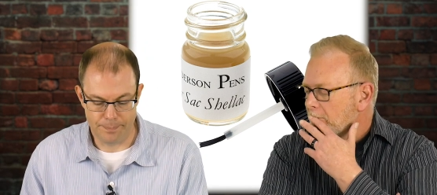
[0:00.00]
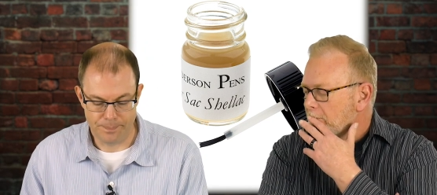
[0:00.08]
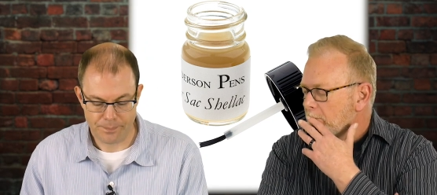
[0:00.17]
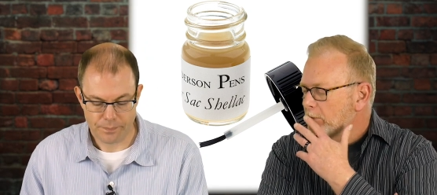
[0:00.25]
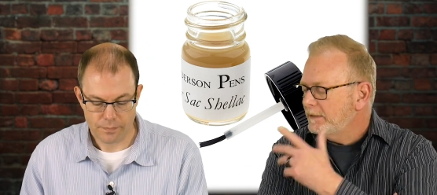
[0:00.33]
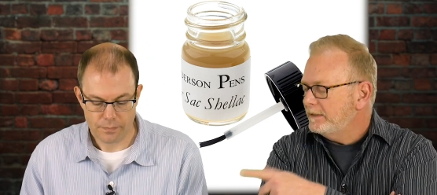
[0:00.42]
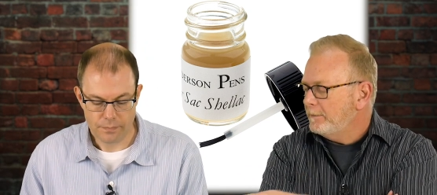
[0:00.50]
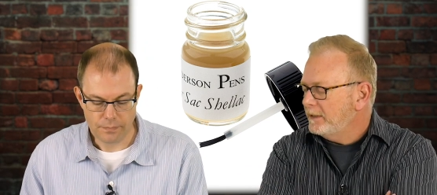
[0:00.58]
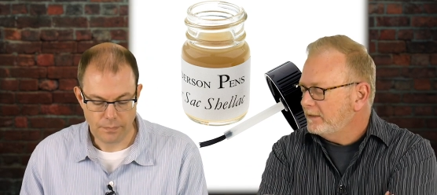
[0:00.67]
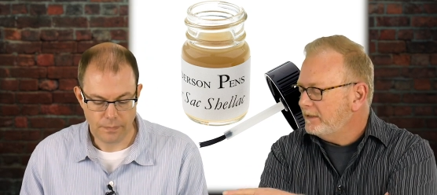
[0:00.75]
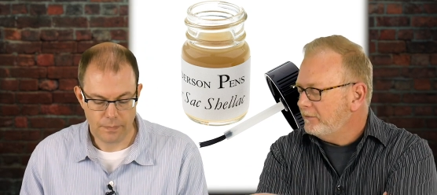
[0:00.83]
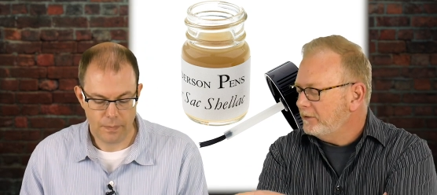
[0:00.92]
Speaker 1: But something's
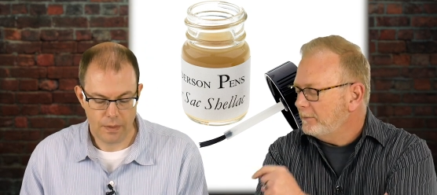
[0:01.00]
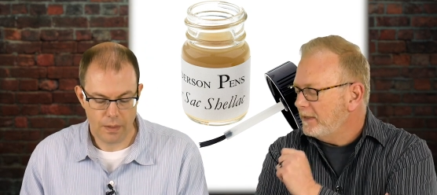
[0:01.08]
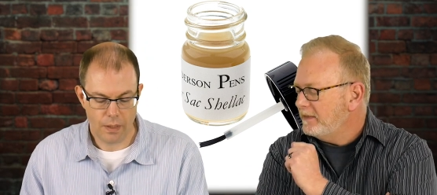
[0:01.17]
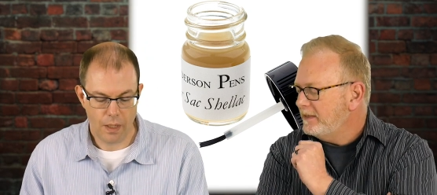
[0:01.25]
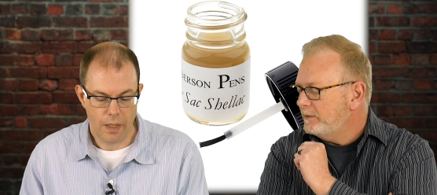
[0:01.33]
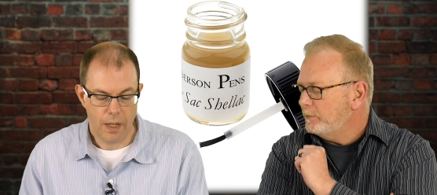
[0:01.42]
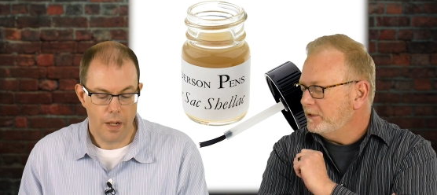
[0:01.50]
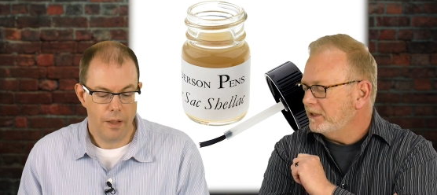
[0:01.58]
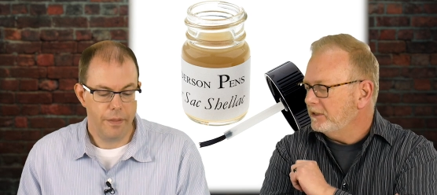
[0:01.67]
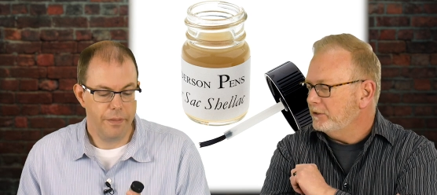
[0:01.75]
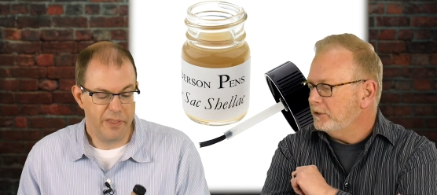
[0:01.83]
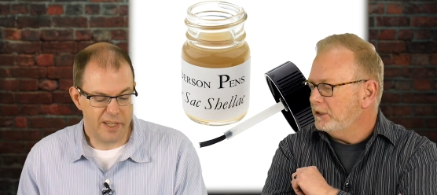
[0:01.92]
different about this
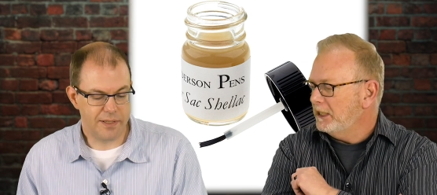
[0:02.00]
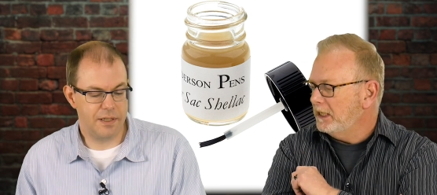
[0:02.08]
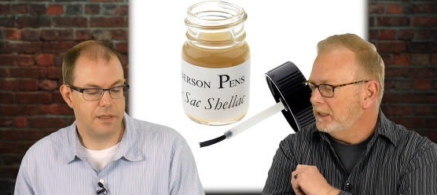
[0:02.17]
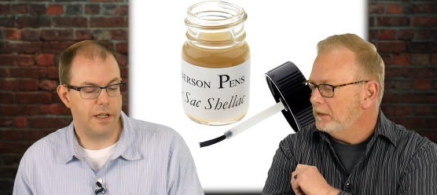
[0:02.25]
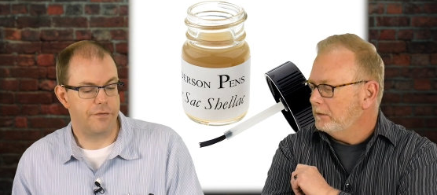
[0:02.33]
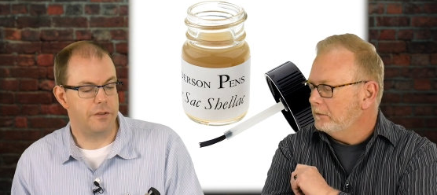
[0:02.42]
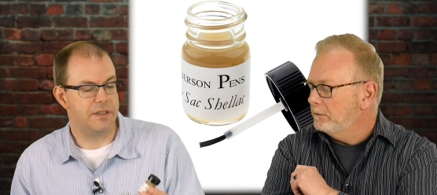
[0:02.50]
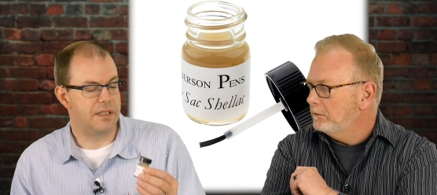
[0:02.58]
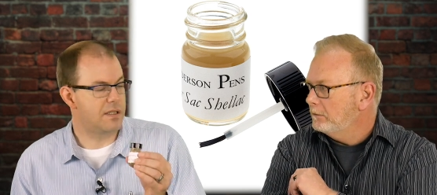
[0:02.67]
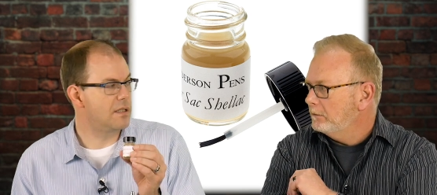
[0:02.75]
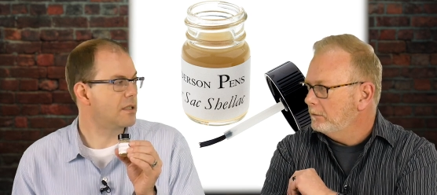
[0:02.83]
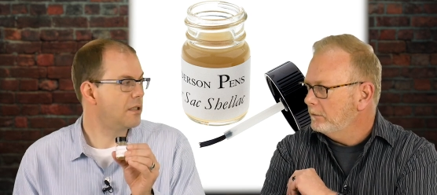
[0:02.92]
particular
Speaker 2: shellac. This is different. This
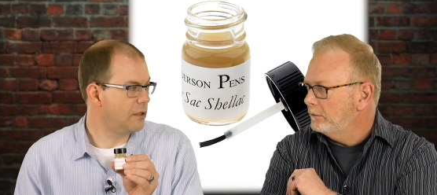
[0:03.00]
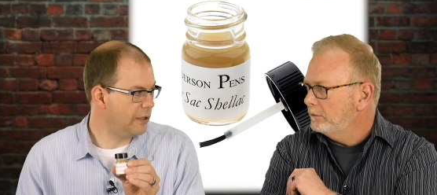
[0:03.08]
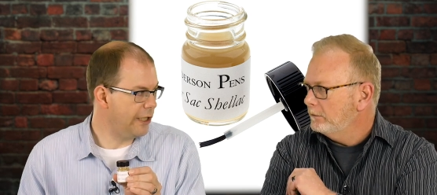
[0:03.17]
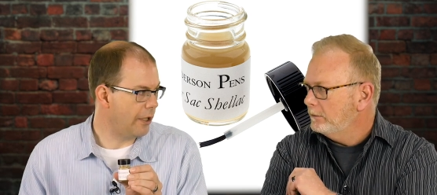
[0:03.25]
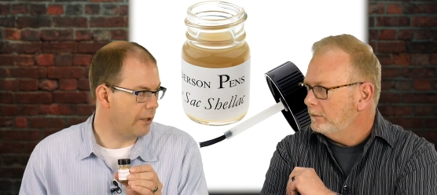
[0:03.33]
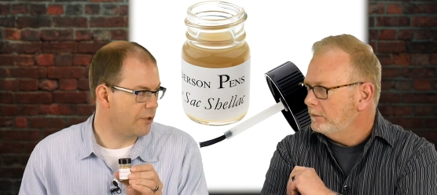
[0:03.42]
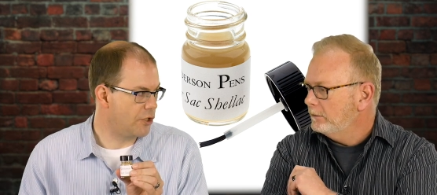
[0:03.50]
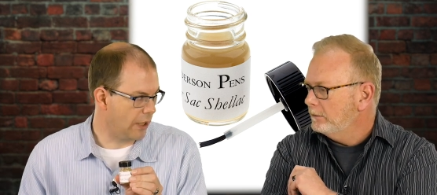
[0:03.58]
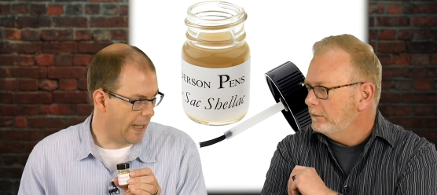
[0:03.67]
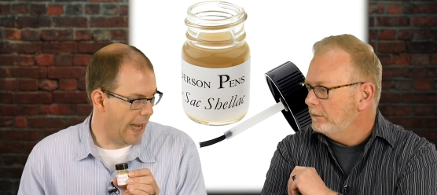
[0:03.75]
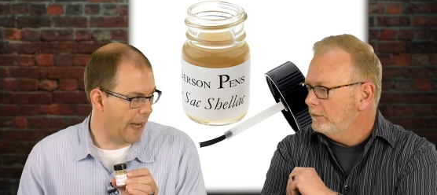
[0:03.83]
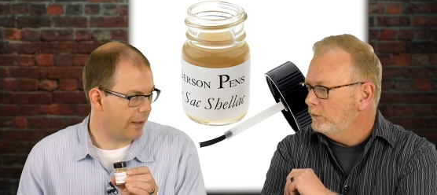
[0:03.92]
is clear
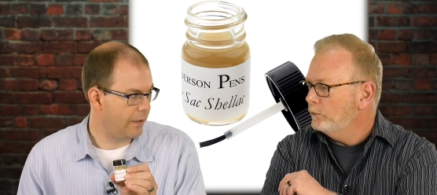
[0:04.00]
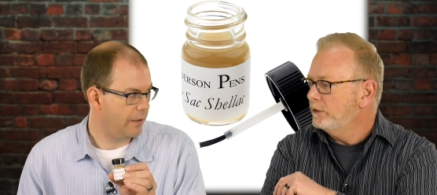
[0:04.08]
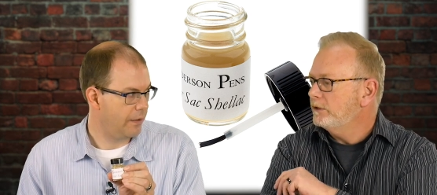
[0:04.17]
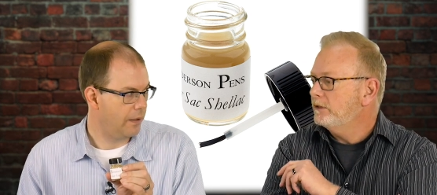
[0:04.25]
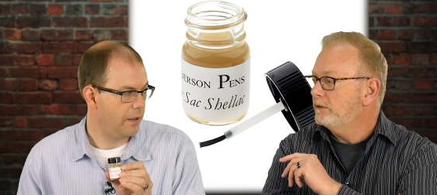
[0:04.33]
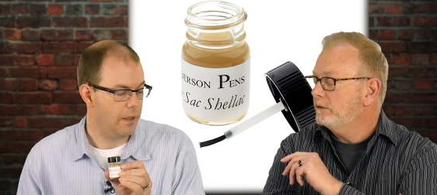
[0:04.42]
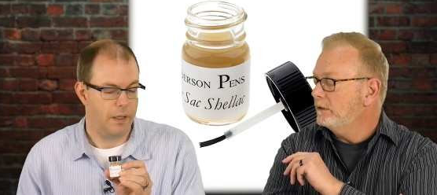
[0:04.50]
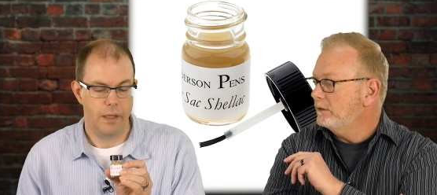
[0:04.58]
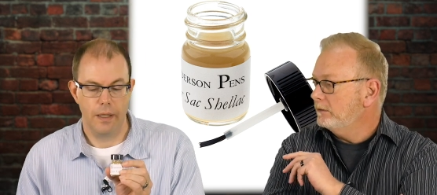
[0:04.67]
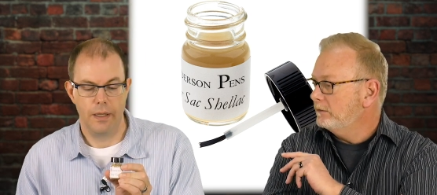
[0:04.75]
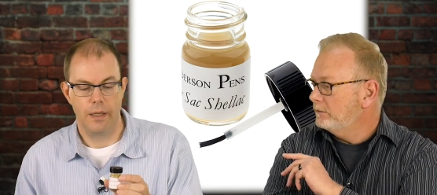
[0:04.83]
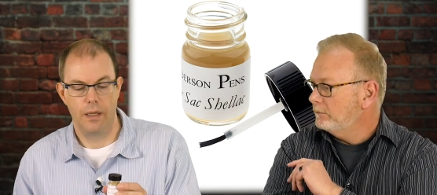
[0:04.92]
shellac.
Speaker 1: Which
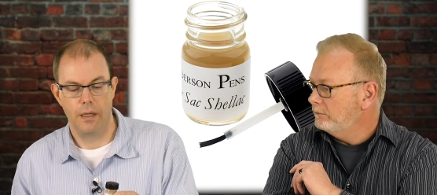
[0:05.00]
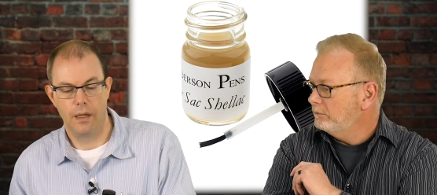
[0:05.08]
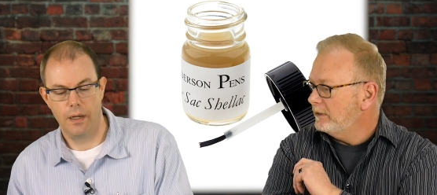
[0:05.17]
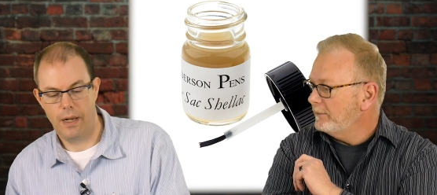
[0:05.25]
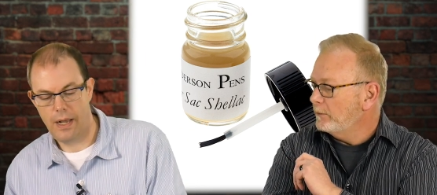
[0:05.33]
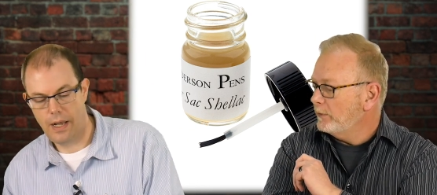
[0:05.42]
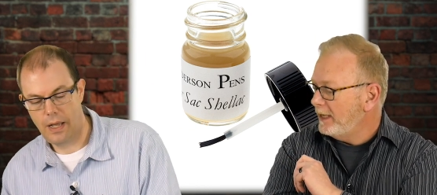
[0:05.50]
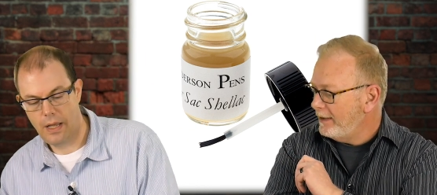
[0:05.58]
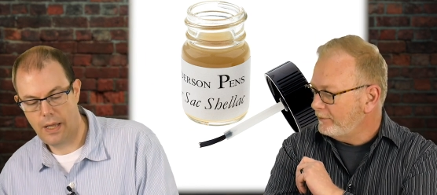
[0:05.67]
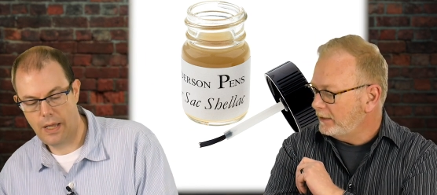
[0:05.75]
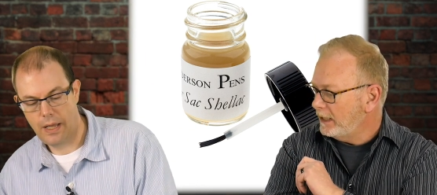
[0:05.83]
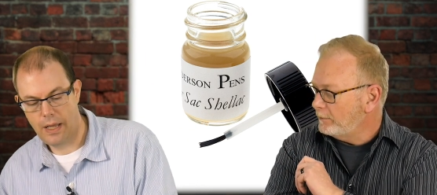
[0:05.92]
is something we
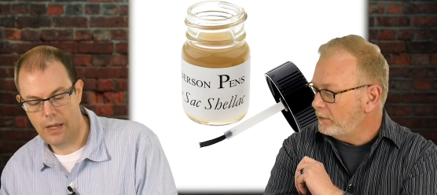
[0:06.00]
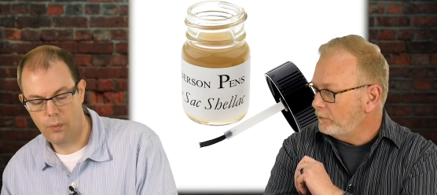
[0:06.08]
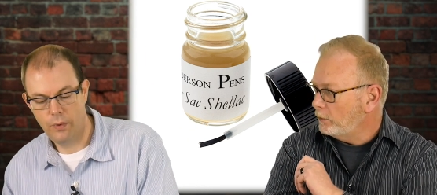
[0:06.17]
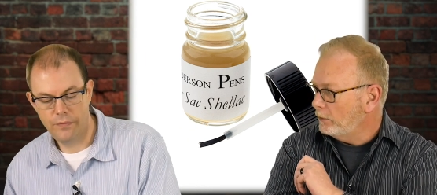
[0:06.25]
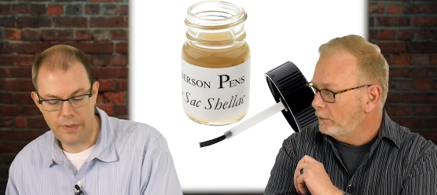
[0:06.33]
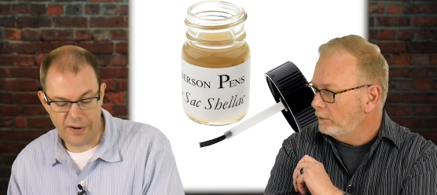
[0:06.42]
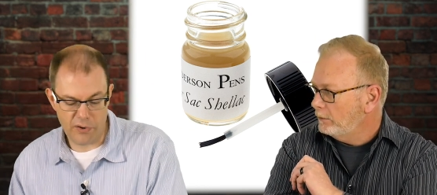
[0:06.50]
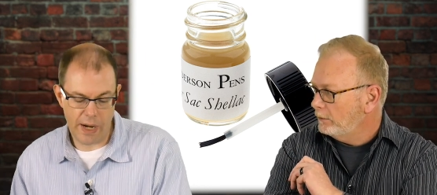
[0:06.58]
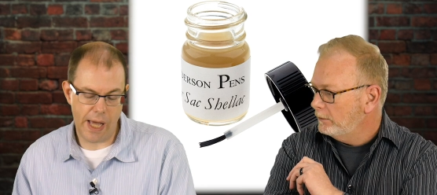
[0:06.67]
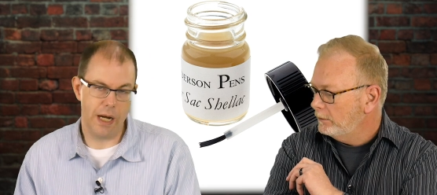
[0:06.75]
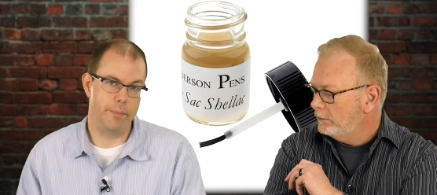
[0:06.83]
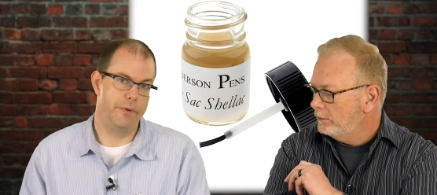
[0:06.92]
haven't had
Speaker 2: before. We've never
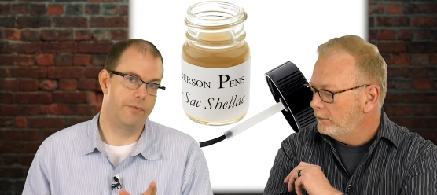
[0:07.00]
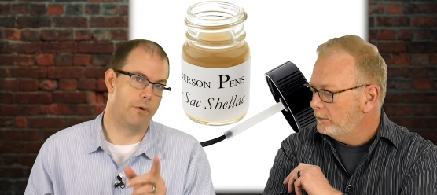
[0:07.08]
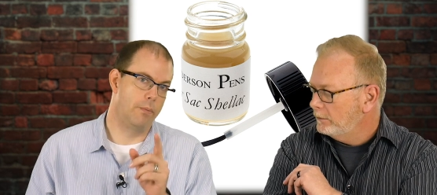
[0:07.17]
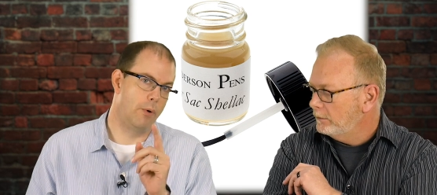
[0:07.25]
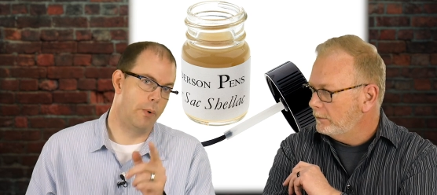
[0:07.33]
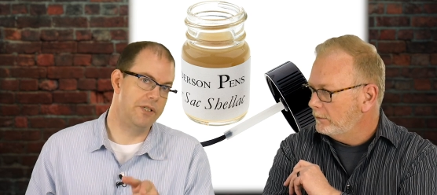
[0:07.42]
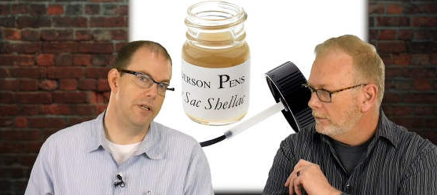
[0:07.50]
had it before, but what you